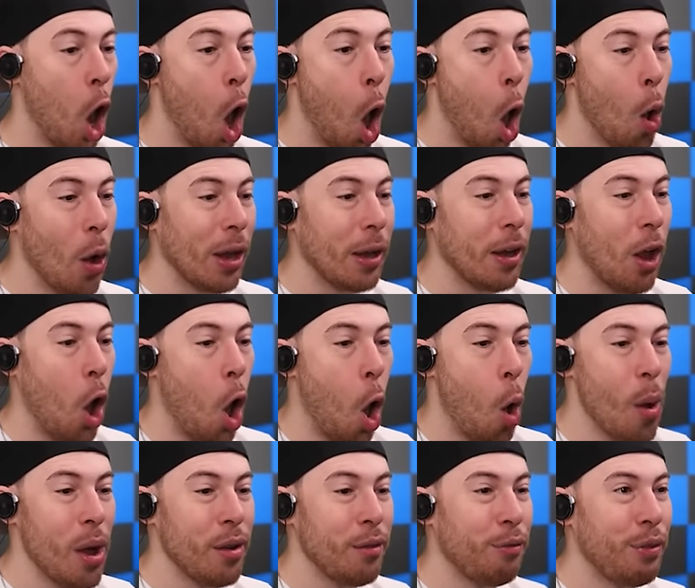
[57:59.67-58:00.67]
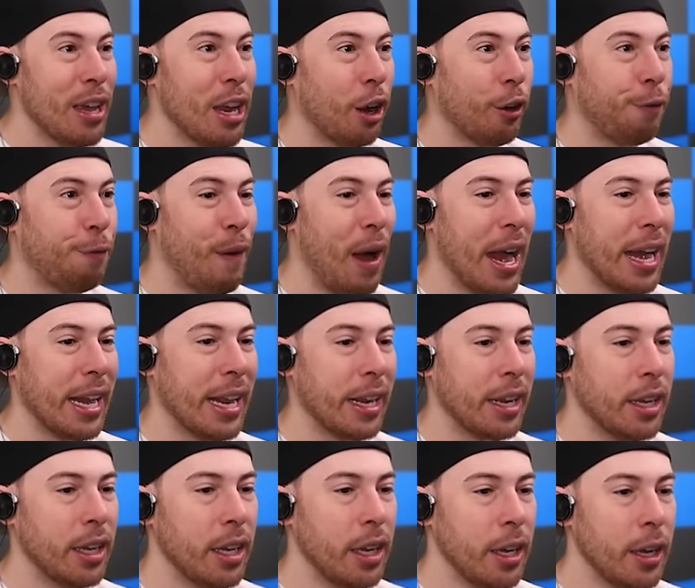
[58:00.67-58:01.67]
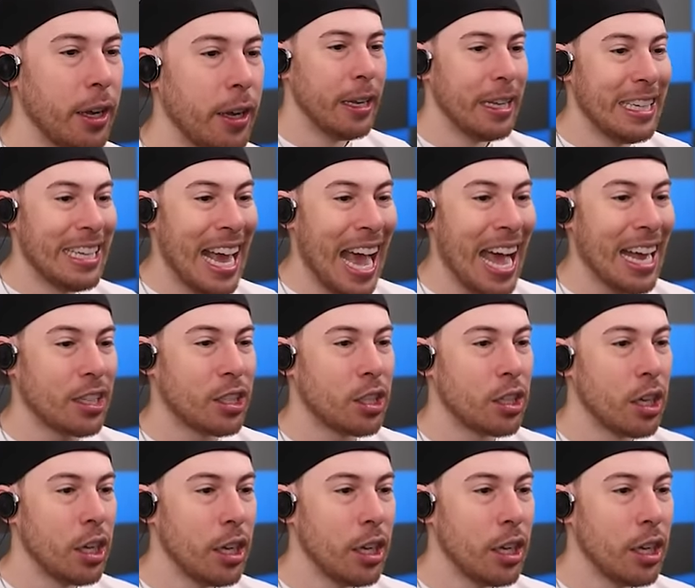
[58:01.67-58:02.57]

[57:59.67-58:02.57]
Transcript: O and V are fighting. Yes,